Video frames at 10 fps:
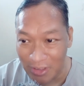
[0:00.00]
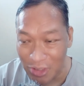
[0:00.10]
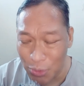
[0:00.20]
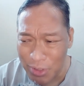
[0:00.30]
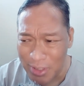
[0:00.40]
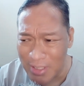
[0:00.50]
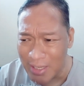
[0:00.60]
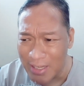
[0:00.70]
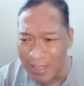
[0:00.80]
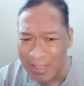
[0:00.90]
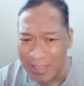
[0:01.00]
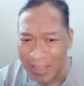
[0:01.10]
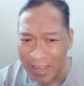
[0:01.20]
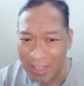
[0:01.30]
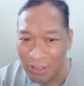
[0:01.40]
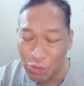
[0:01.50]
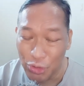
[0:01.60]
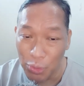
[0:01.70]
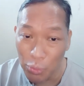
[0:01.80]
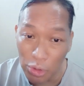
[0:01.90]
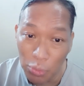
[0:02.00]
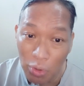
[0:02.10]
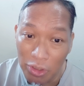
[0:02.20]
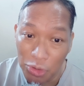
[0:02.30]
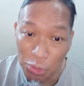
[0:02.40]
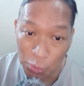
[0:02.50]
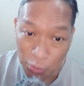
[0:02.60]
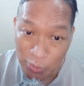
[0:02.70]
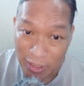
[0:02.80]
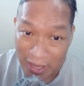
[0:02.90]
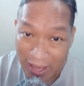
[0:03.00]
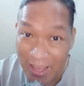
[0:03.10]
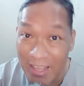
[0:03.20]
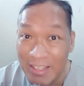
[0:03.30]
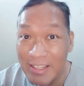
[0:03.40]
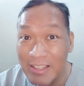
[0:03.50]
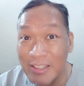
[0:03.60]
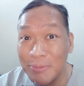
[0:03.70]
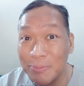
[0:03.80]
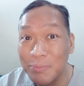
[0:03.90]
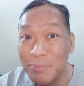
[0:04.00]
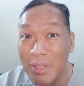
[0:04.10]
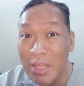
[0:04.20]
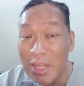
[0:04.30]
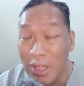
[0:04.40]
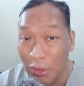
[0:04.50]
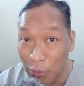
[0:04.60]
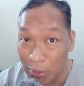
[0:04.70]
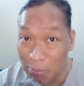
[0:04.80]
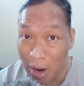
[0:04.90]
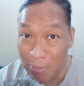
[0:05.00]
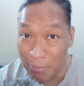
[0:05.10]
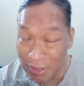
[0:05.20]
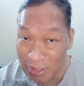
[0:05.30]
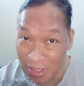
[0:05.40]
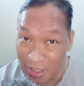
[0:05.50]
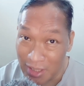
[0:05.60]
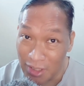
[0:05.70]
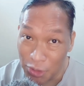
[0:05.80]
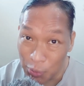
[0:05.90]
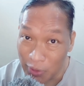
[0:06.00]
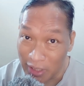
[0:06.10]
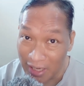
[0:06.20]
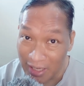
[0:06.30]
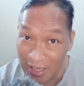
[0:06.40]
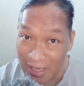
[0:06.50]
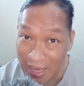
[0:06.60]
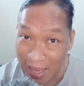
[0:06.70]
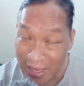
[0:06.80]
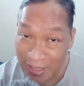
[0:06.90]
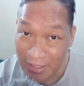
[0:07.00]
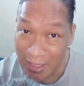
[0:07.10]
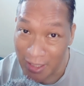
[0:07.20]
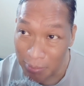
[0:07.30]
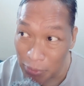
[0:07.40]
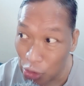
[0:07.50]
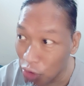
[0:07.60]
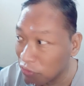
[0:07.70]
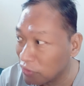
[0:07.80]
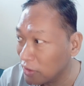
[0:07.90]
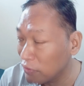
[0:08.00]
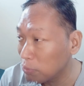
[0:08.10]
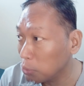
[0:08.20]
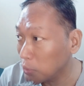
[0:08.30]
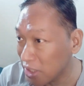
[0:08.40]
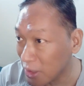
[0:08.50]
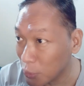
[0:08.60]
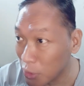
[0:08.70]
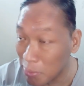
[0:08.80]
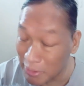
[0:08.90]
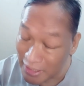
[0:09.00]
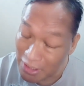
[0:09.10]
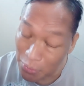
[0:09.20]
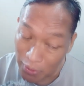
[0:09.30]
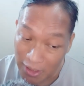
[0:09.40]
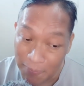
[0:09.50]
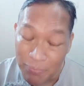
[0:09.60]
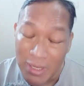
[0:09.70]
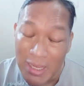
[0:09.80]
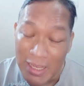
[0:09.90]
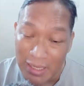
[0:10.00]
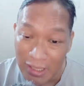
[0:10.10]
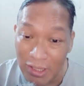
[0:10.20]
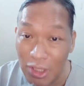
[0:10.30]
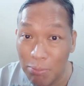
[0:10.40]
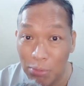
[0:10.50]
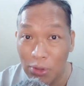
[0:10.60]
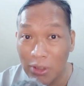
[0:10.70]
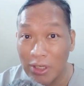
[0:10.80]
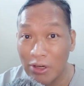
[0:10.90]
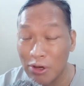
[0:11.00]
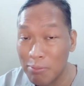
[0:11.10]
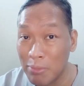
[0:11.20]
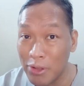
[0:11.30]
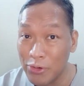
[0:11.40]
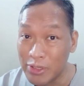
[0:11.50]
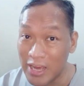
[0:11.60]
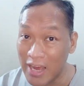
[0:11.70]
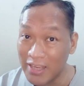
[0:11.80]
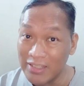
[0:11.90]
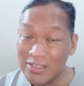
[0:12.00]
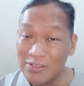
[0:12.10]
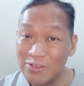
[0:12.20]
it was held during World War II and um, there were bombings in the UK and uh, I'm not sure if Liverpool is included, but anyway, in the book, her mother dies.